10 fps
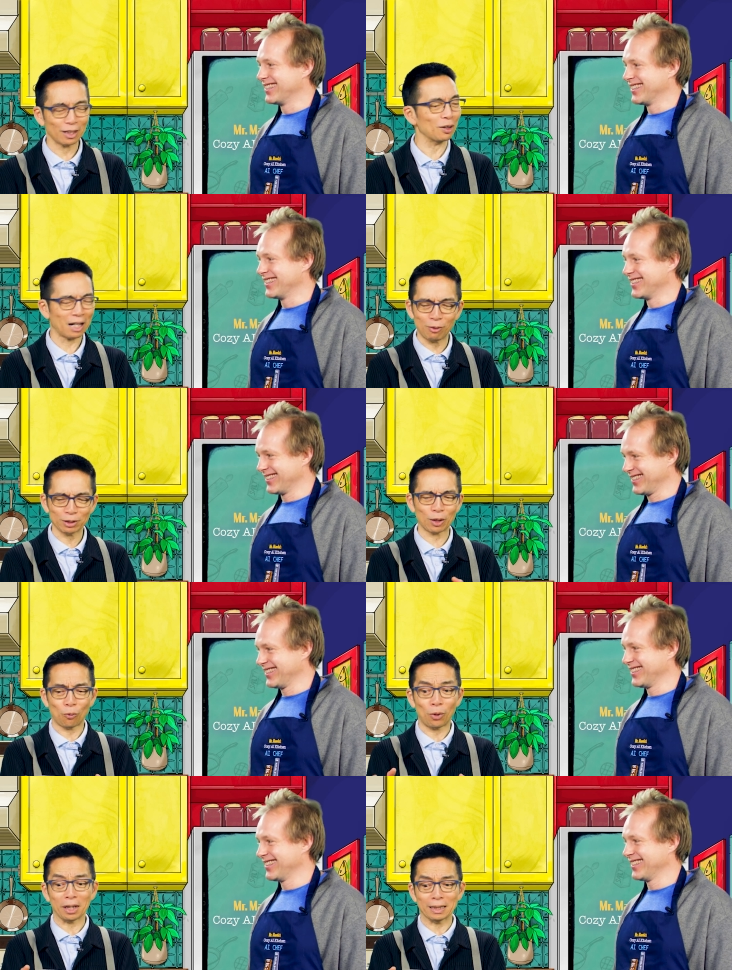Speaker 1: like, I was like,
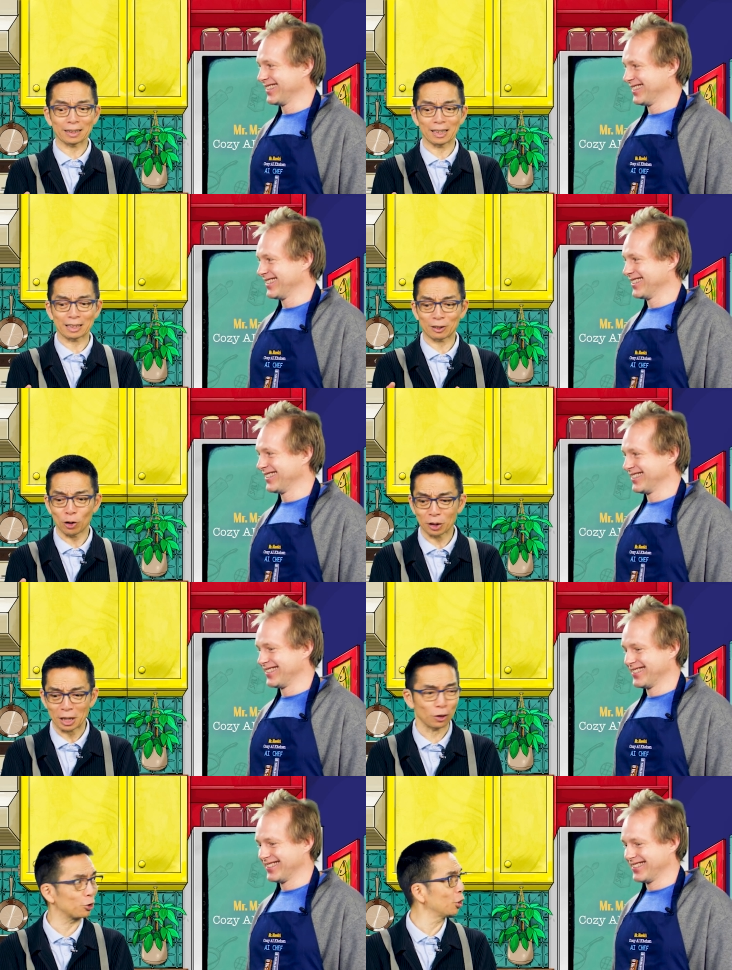what is this cooking
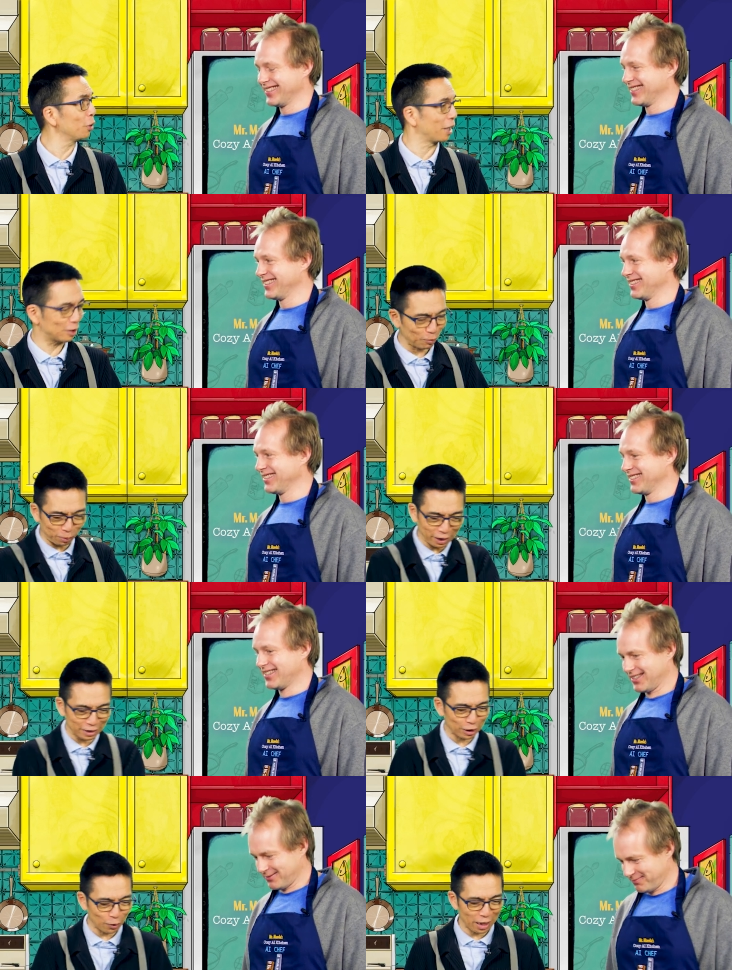you're doing? So please
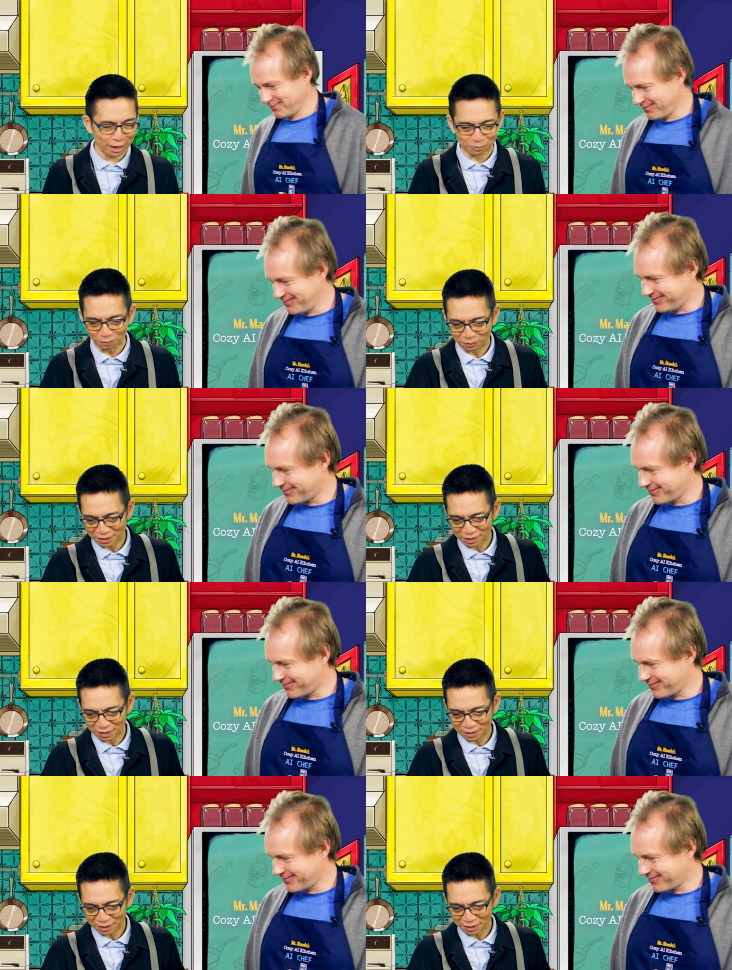go ahead.